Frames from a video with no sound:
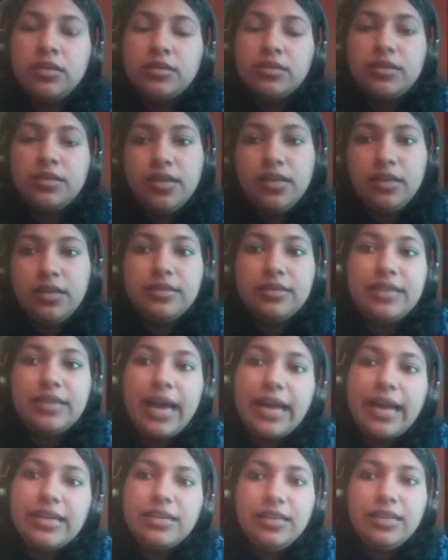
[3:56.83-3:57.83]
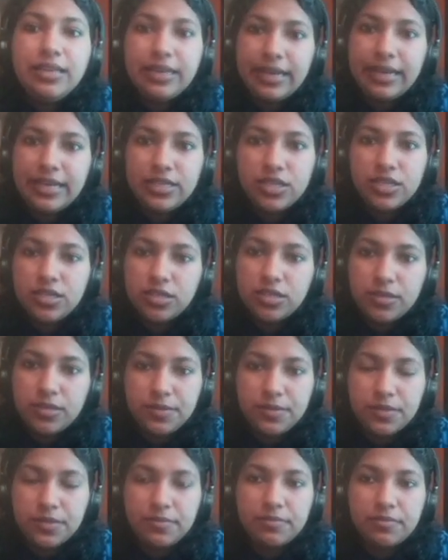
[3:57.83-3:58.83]
Then diagonal
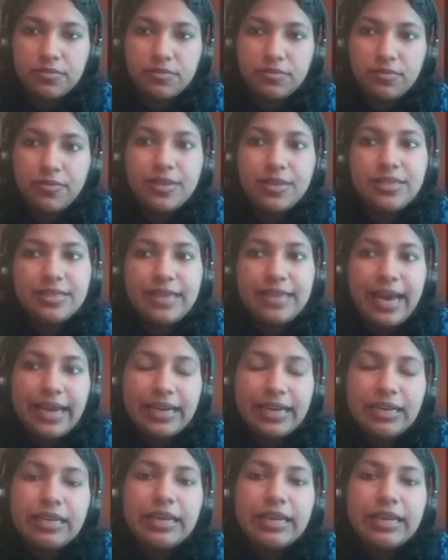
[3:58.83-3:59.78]
relationships. What is diagonal